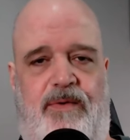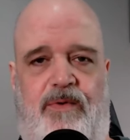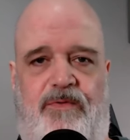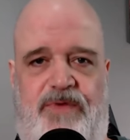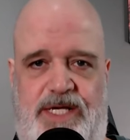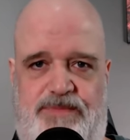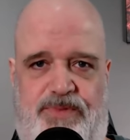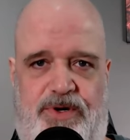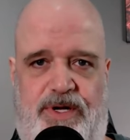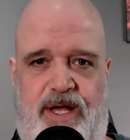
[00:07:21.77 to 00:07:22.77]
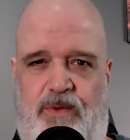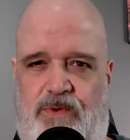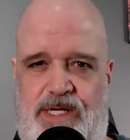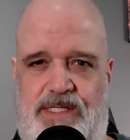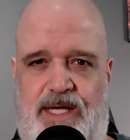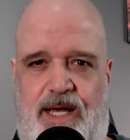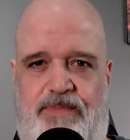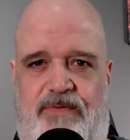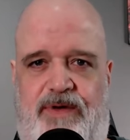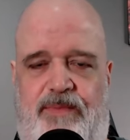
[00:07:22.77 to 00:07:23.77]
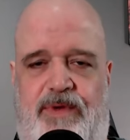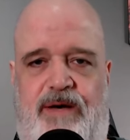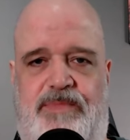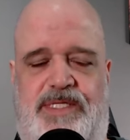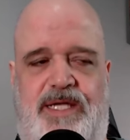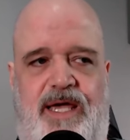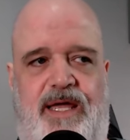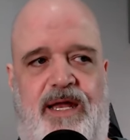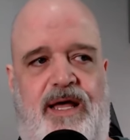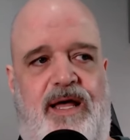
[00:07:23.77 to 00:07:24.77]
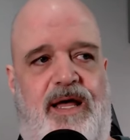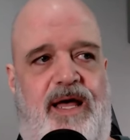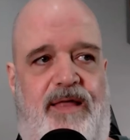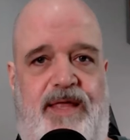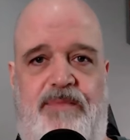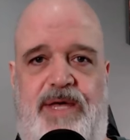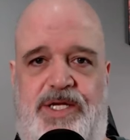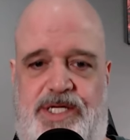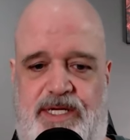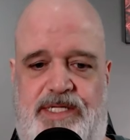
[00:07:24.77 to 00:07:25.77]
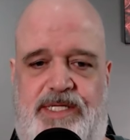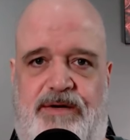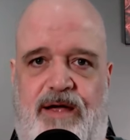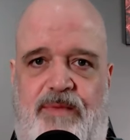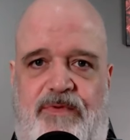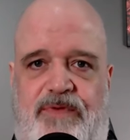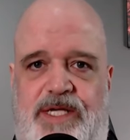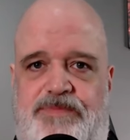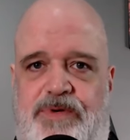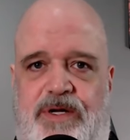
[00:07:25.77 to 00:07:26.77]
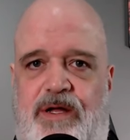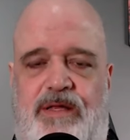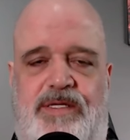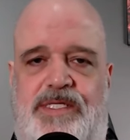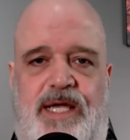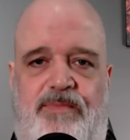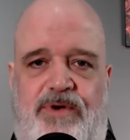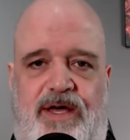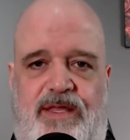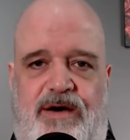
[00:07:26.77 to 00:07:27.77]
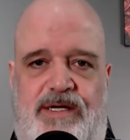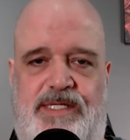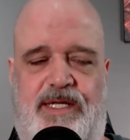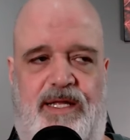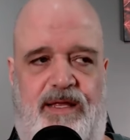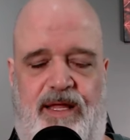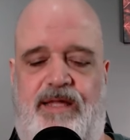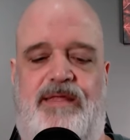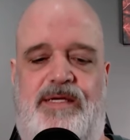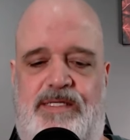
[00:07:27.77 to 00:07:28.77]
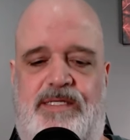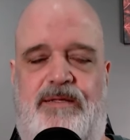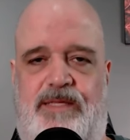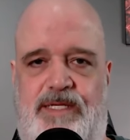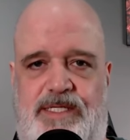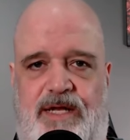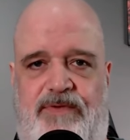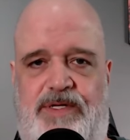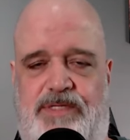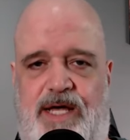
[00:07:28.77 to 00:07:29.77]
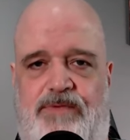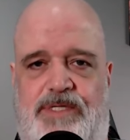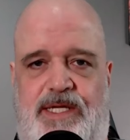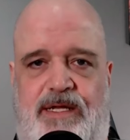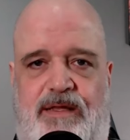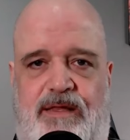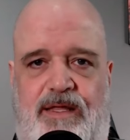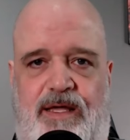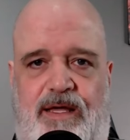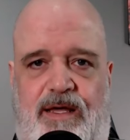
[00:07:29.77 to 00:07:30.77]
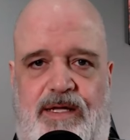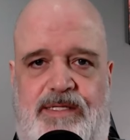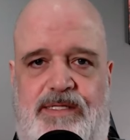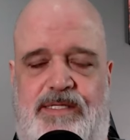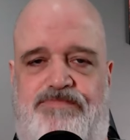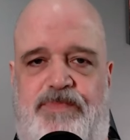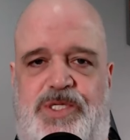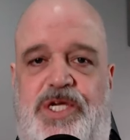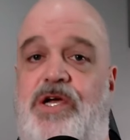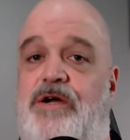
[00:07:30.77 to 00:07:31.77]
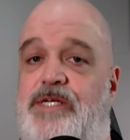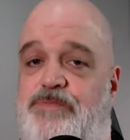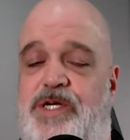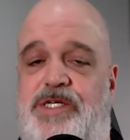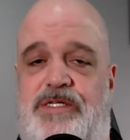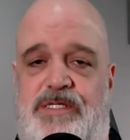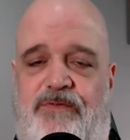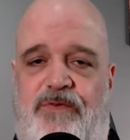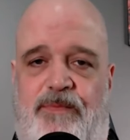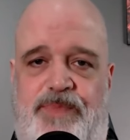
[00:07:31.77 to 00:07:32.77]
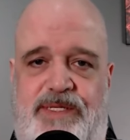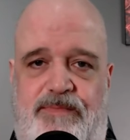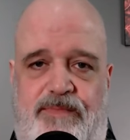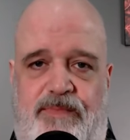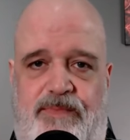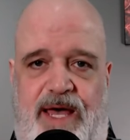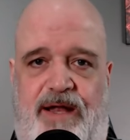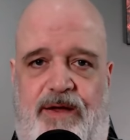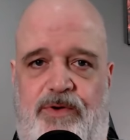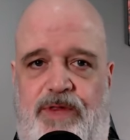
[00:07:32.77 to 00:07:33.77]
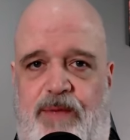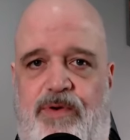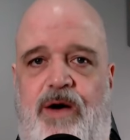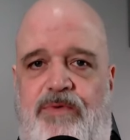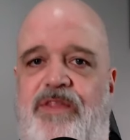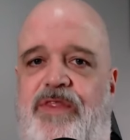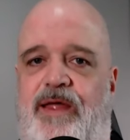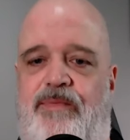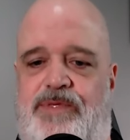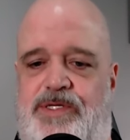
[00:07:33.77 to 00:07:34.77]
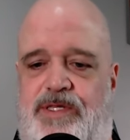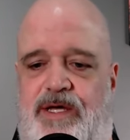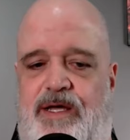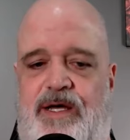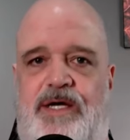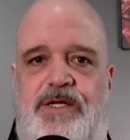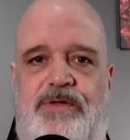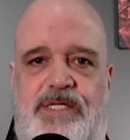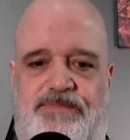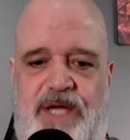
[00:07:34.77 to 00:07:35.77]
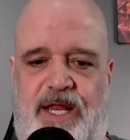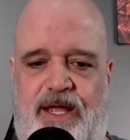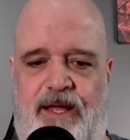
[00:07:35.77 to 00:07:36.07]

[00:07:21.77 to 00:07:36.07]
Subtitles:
Facebook, and WhatsApp, if I'm not mistaken. And they mention Instagram and Facebook in the same breath constantly, like these individuals. That was the security specialist from Meta who they brought with them to this meeting.